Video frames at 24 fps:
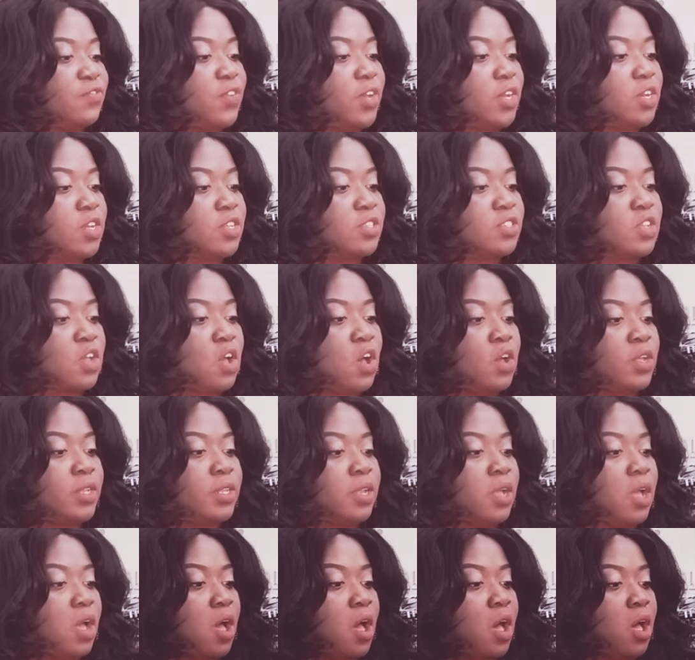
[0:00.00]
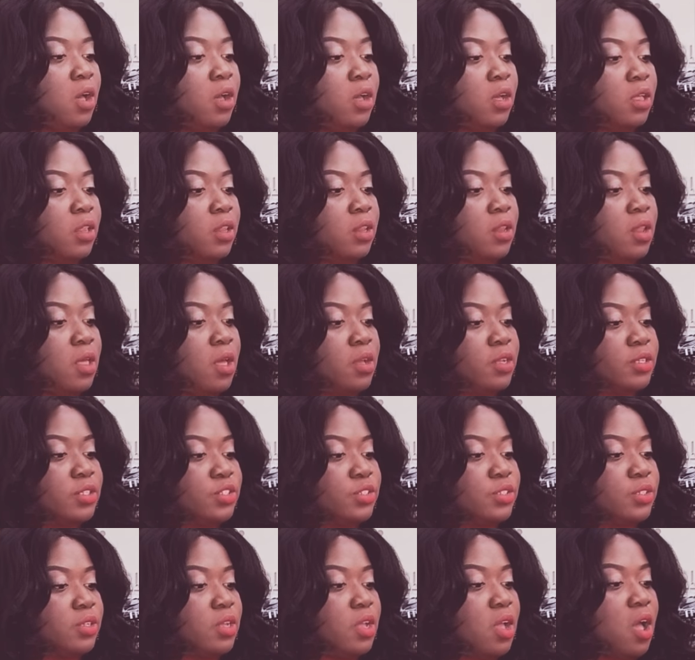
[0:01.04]
focus on
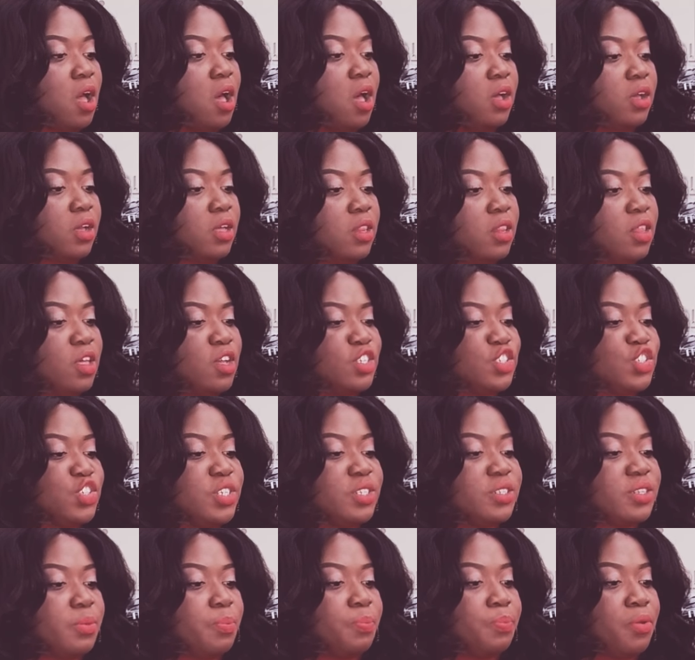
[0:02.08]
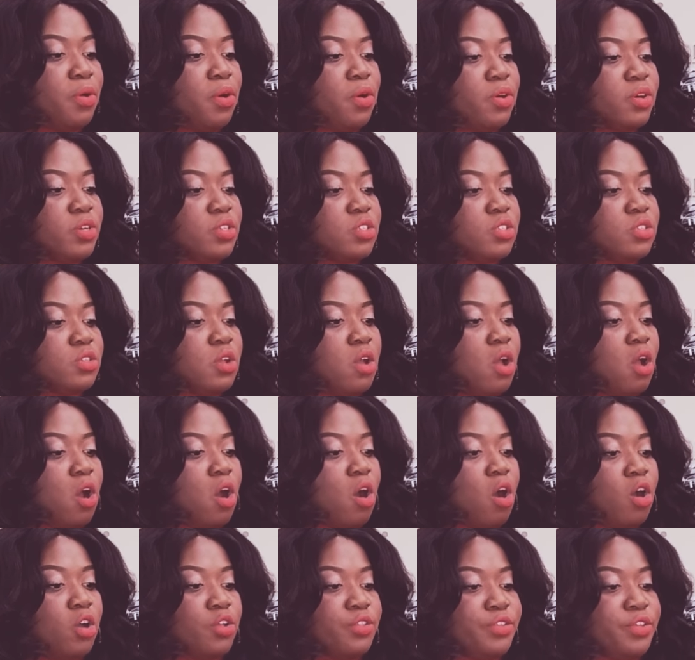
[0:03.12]
unclogging the pores
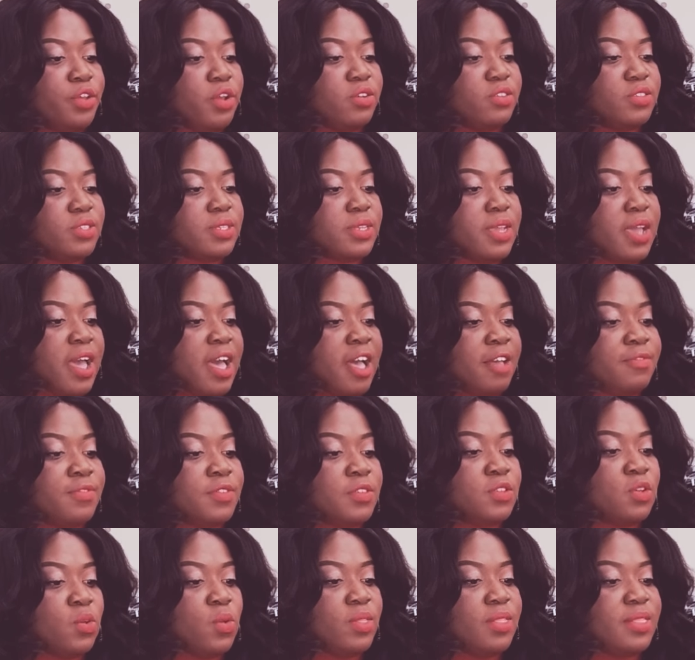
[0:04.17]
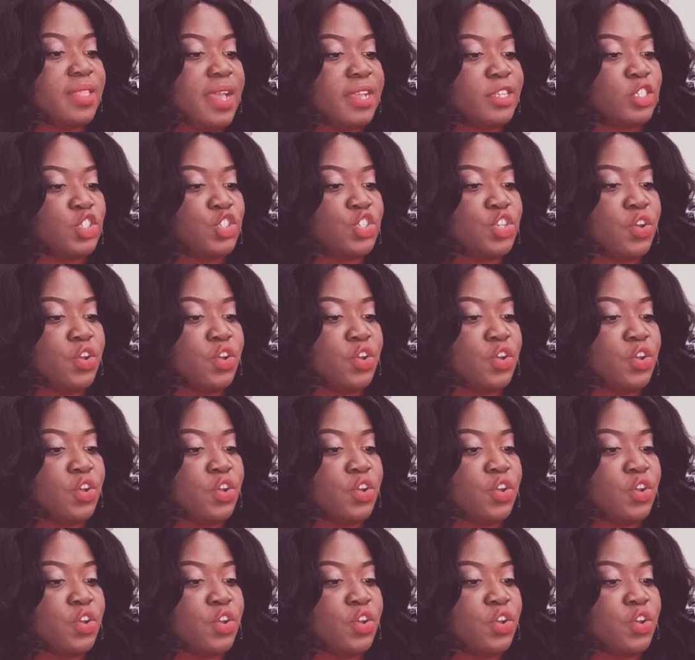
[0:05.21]
on your scalp so that